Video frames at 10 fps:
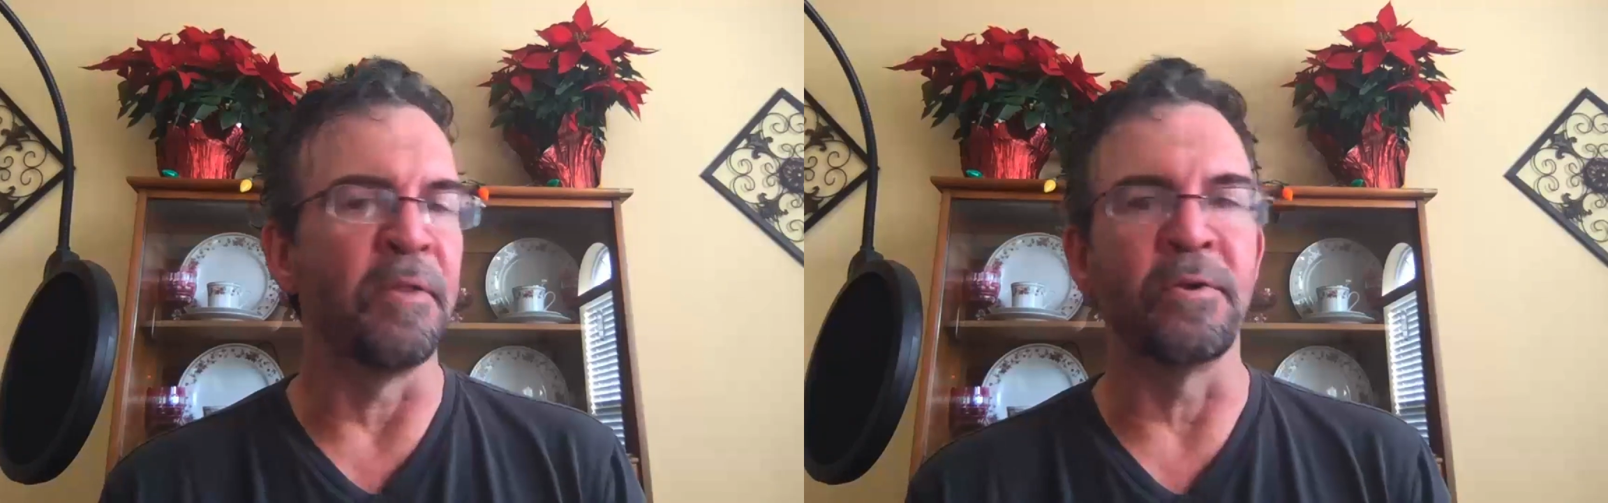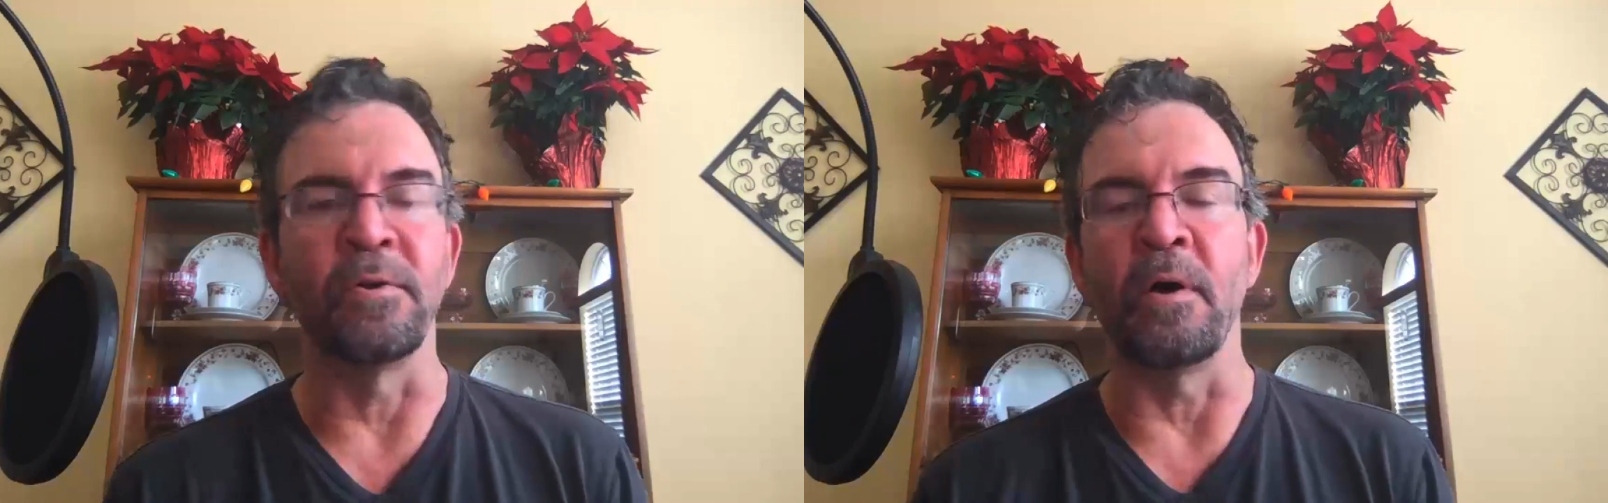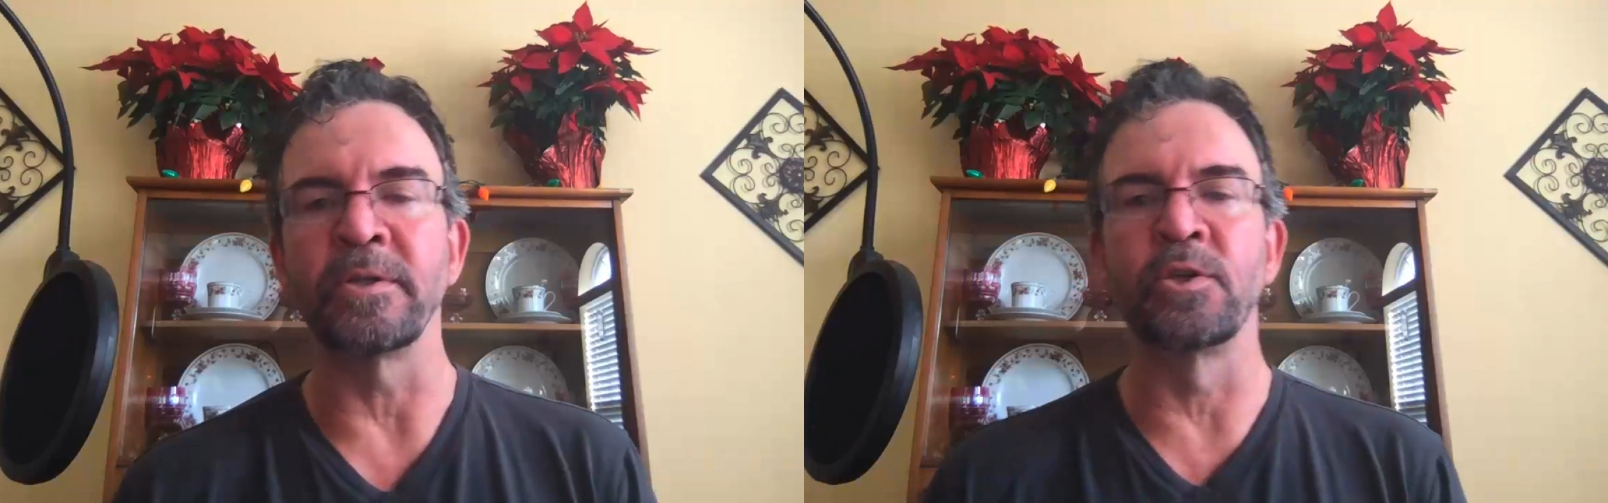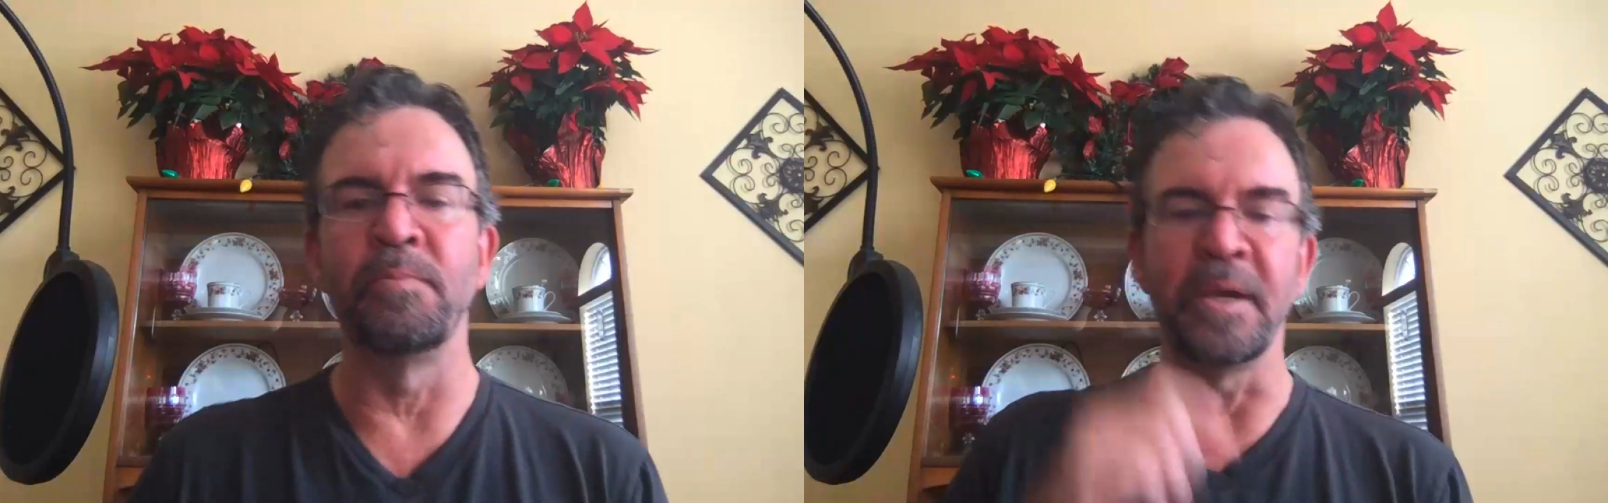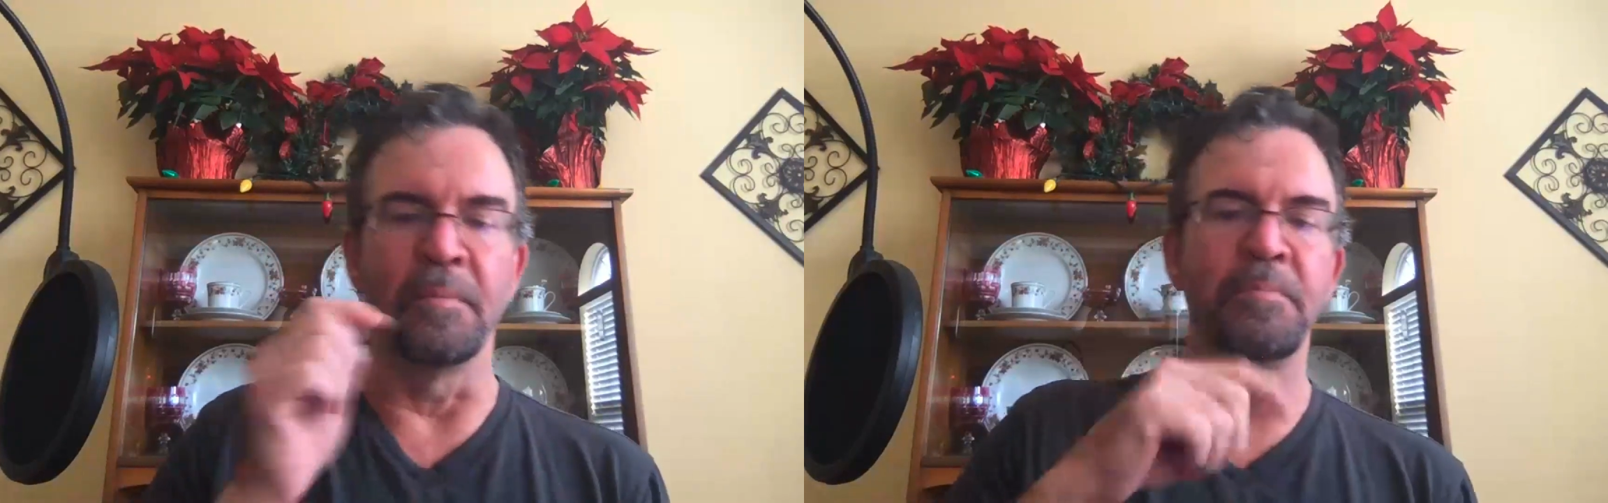there will also
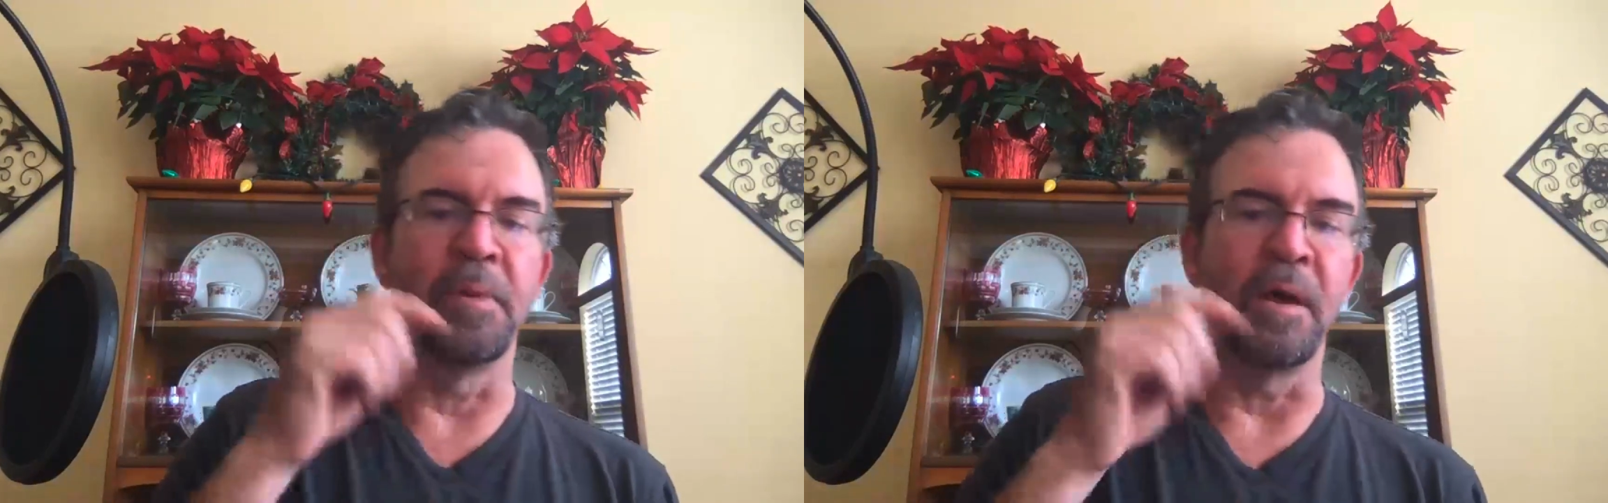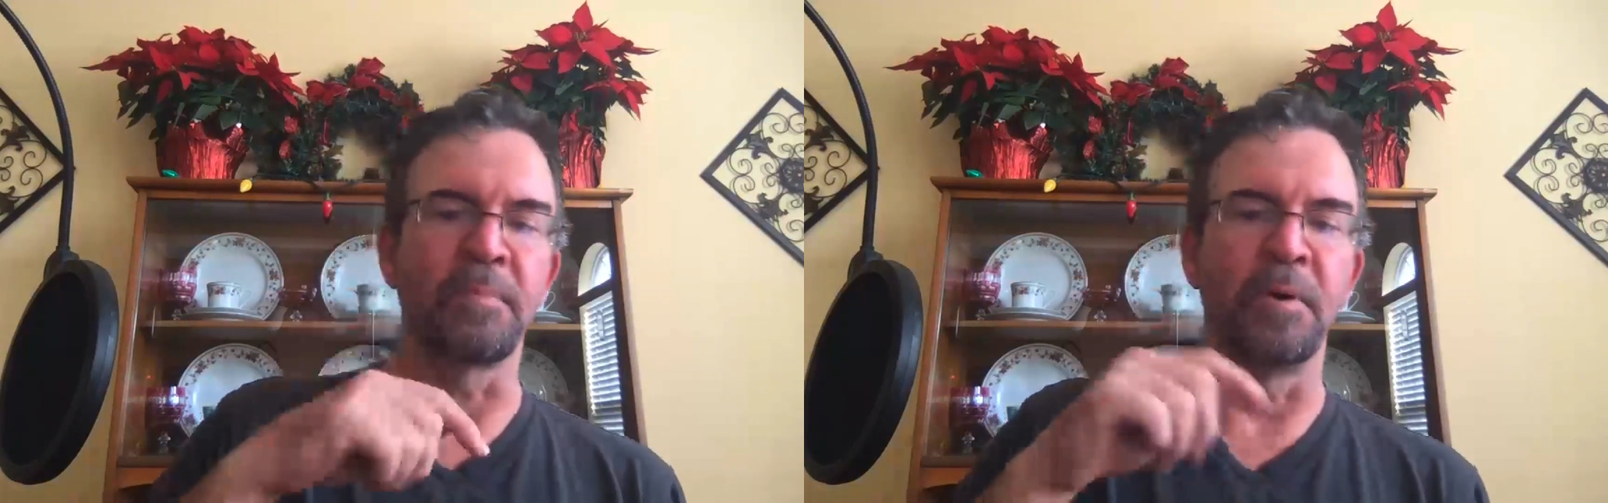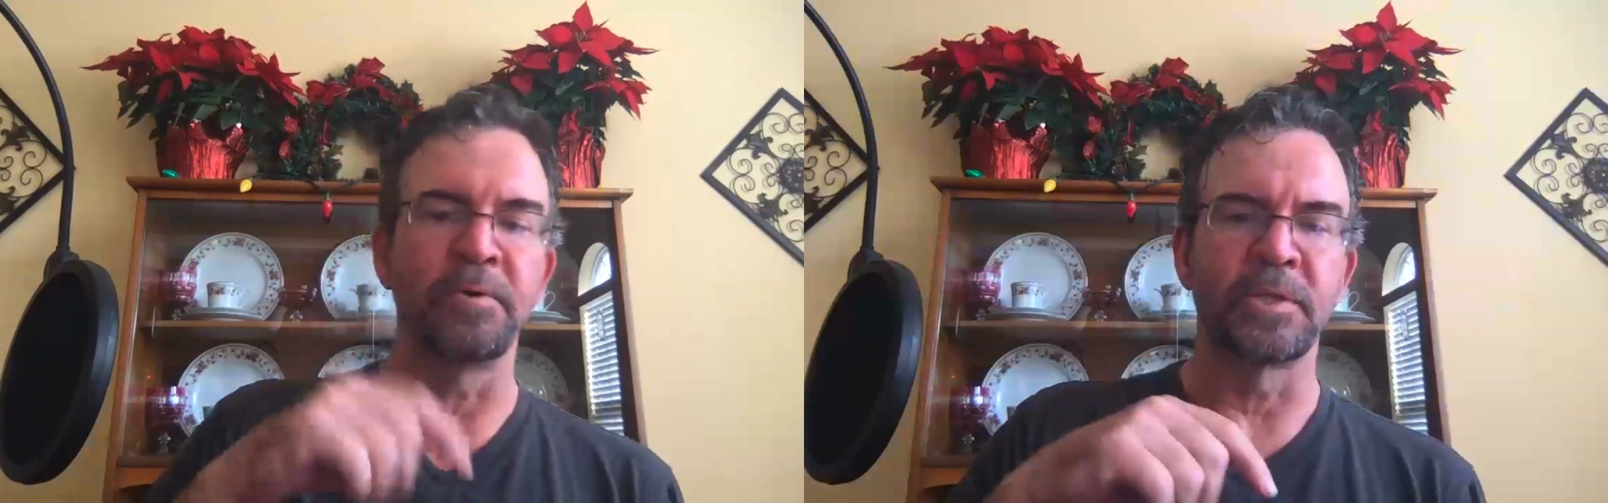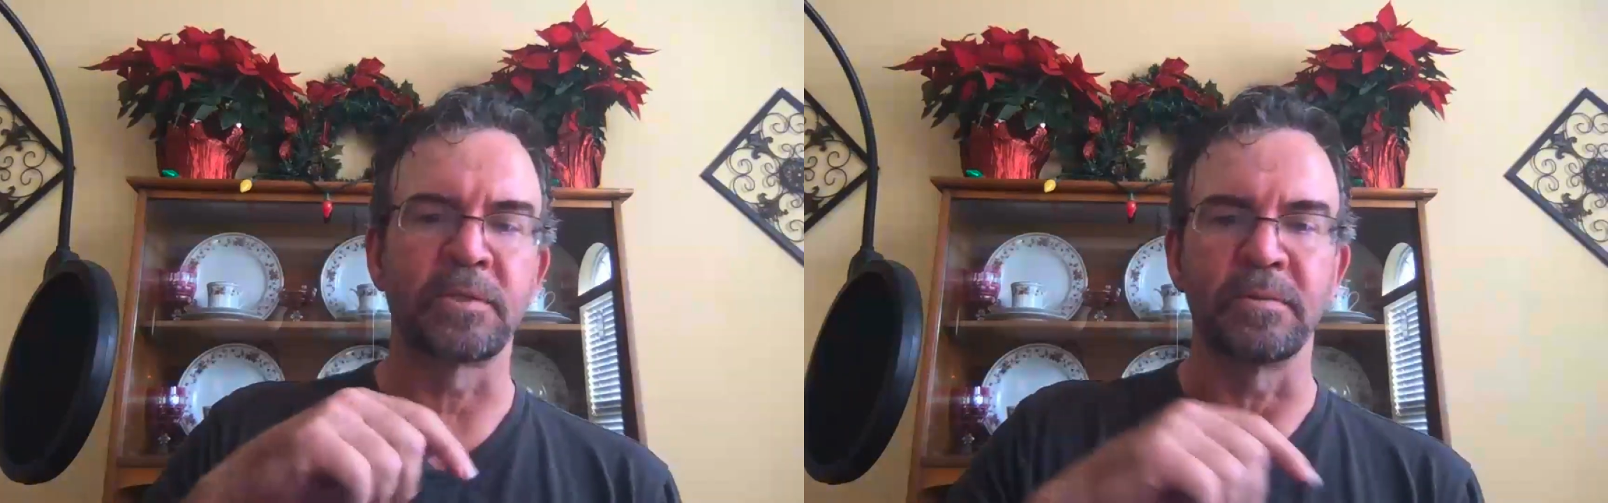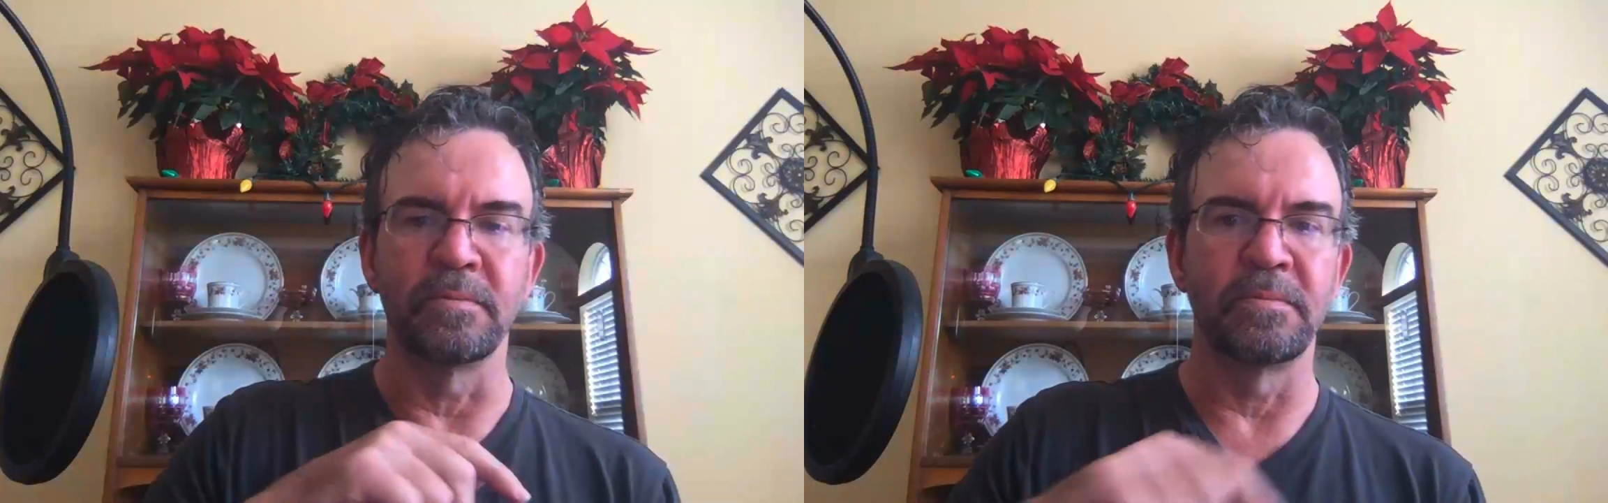be a blog post